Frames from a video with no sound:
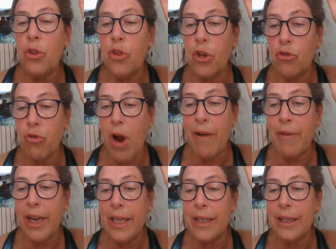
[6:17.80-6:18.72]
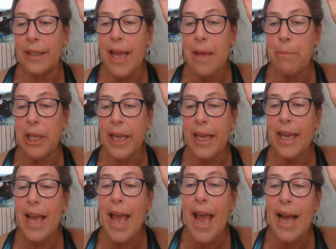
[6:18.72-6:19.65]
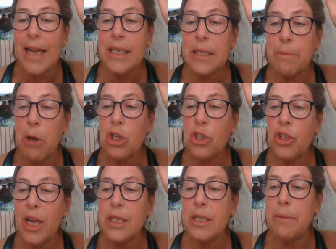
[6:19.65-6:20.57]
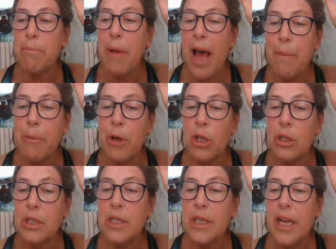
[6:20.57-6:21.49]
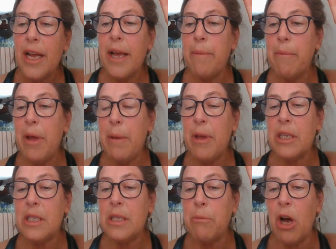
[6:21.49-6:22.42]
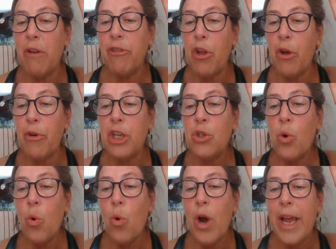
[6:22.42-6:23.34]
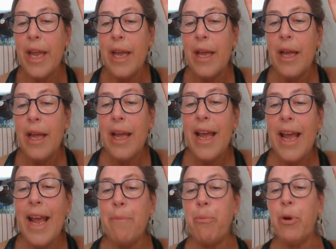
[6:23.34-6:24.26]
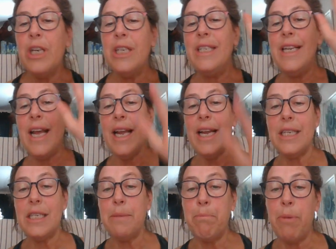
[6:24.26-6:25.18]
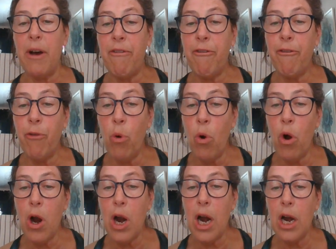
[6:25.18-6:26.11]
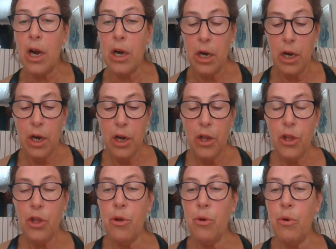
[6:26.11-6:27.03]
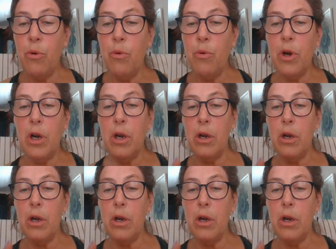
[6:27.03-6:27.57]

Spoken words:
the drawing and the labeling, add small shells and pebbles and maybe a small floating toy, and predict before you